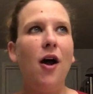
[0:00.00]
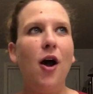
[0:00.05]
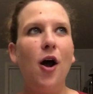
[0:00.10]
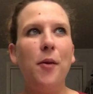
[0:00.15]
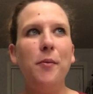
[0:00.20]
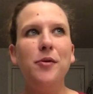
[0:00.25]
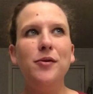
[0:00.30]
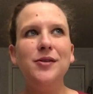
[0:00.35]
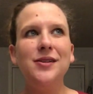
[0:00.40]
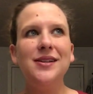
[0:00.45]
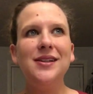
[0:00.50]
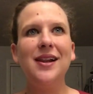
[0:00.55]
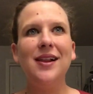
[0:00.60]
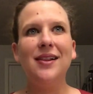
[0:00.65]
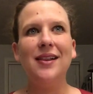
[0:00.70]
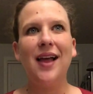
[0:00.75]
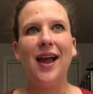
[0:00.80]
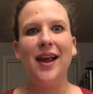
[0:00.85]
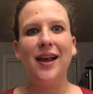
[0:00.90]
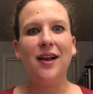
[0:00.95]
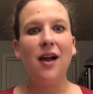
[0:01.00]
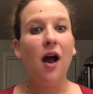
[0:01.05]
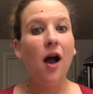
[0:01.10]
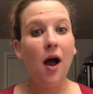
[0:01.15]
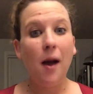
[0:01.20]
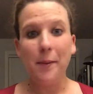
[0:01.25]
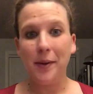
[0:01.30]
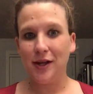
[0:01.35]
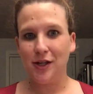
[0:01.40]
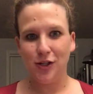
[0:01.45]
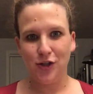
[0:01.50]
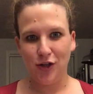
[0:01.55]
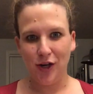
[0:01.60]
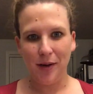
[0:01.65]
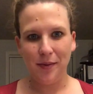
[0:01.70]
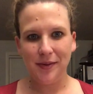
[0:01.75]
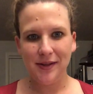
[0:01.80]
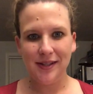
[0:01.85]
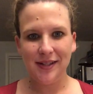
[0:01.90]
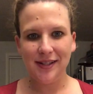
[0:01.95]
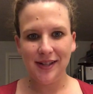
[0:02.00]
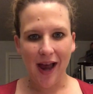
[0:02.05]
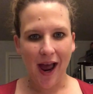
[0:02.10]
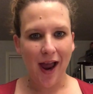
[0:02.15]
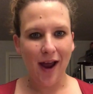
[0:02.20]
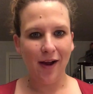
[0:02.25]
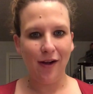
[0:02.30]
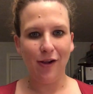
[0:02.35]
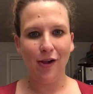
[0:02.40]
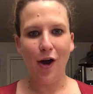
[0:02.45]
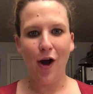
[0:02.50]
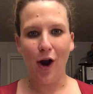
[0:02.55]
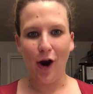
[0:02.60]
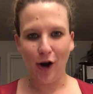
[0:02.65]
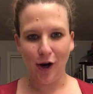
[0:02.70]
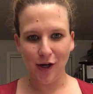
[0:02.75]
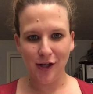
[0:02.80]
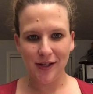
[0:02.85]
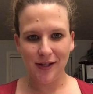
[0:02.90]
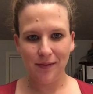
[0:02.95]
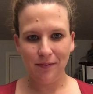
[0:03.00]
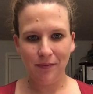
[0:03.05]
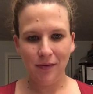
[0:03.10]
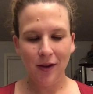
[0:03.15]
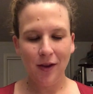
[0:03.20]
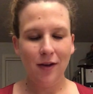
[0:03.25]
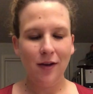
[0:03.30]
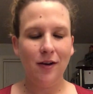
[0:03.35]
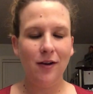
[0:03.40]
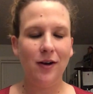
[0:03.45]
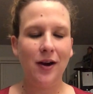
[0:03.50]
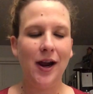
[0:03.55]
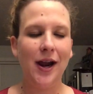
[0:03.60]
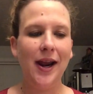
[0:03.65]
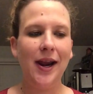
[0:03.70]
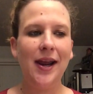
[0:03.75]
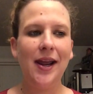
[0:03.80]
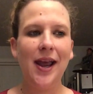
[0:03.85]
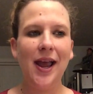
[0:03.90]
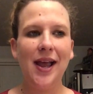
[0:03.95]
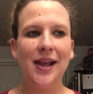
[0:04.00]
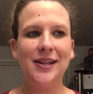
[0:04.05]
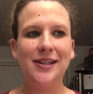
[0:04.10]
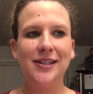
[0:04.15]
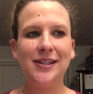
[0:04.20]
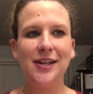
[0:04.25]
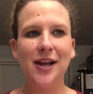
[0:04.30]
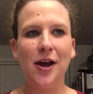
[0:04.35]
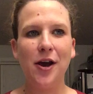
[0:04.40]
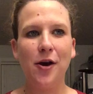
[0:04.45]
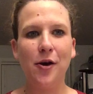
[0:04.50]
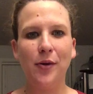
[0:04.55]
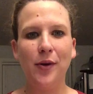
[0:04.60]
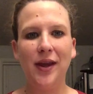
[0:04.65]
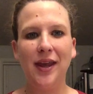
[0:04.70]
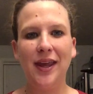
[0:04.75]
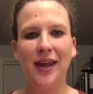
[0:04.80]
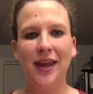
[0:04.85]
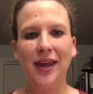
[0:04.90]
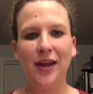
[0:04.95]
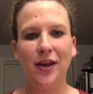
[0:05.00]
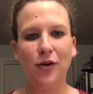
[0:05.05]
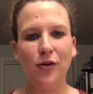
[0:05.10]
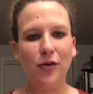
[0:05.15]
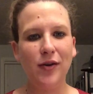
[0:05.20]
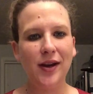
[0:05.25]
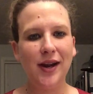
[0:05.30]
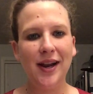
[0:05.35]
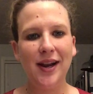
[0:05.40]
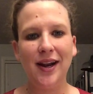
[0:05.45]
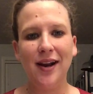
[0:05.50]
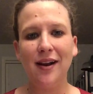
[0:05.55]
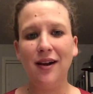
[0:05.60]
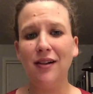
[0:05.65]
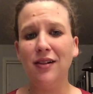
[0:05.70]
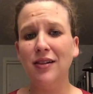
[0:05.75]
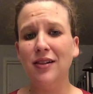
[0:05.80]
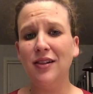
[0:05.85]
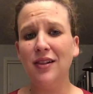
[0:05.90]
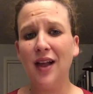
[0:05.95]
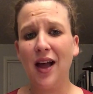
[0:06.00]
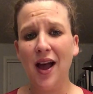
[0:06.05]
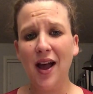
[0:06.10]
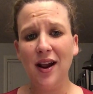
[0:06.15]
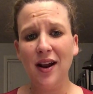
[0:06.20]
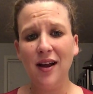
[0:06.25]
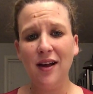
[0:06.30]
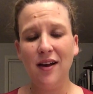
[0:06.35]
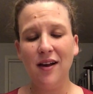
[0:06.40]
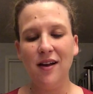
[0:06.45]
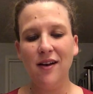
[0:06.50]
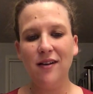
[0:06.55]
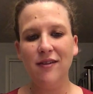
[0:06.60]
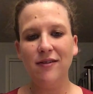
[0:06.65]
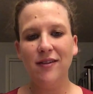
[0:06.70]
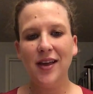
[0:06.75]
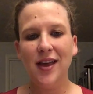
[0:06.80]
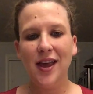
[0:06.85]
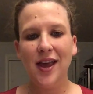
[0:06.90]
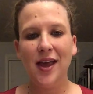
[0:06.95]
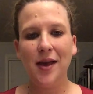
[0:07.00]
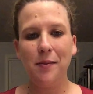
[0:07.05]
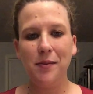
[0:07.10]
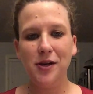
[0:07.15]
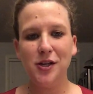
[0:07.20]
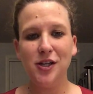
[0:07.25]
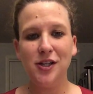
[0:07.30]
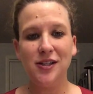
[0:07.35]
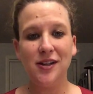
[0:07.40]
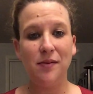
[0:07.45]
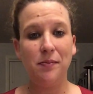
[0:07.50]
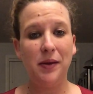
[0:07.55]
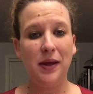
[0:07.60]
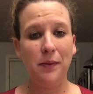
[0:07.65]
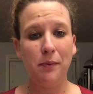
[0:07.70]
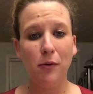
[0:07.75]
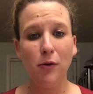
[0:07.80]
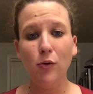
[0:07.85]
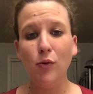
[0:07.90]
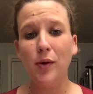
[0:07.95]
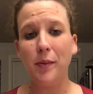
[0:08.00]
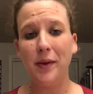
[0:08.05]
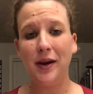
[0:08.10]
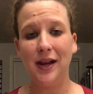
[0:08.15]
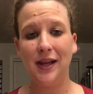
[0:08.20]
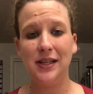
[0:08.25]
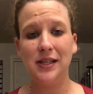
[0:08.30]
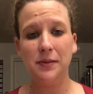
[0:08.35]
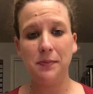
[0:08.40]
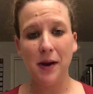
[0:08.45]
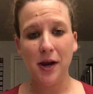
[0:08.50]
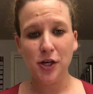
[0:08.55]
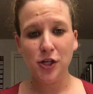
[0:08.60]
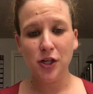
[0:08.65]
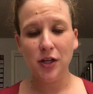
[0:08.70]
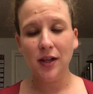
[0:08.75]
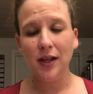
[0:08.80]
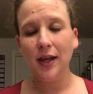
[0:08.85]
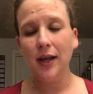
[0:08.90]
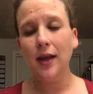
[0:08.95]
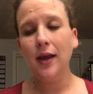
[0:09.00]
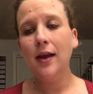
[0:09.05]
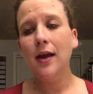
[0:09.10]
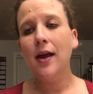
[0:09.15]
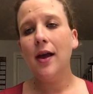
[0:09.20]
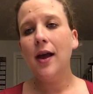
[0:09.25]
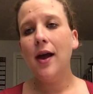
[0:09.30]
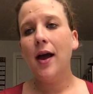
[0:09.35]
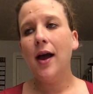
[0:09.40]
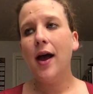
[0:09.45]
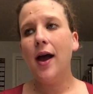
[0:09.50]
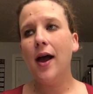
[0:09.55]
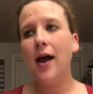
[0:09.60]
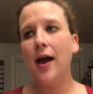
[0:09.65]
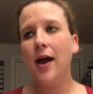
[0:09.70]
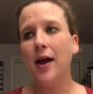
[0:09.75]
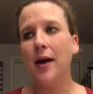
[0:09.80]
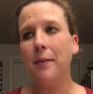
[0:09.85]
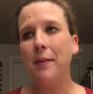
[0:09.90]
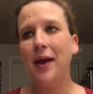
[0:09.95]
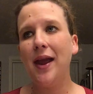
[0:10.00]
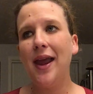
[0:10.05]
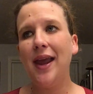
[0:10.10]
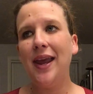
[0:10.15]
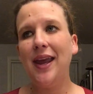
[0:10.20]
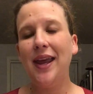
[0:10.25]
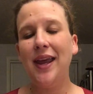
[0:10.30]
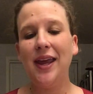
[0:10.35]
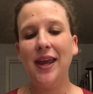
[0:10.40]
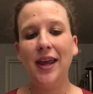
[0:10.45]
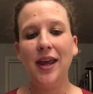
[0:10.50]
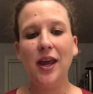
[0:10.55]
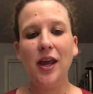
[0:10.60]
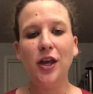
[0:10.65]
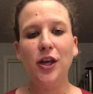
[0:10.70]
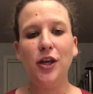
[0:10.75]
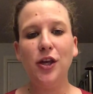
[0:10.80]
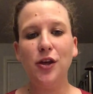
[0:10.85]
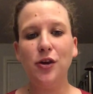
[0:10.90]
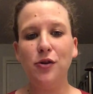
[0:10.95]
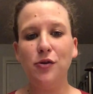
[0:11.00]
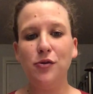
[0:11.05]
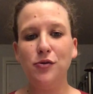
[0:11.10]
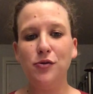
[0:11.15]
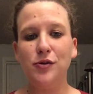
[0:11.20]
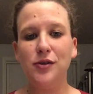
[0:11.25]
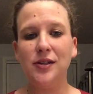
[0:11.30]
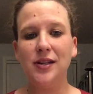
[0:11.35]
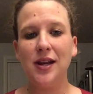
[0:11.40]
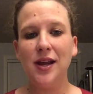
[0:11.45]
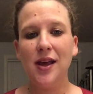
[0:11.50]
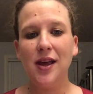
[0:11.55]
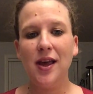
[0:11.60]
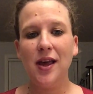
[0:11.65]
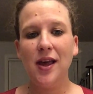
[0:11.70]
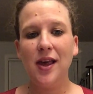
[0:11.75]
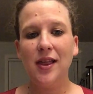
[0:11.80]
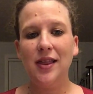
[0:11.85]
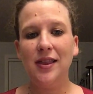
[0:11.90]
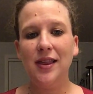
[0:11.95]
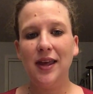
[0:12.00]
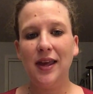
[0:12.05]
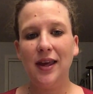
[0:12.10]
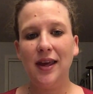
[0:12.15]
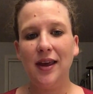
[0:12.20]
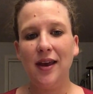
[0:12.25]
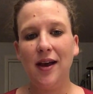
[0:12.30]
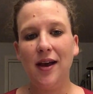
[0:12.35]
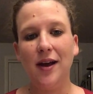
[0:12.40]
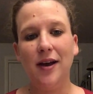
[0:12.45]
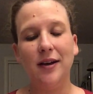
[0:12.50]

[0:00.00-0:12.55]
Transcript: almost like comic strip style art, right? And so he created a lot of images of people, women especially. He used the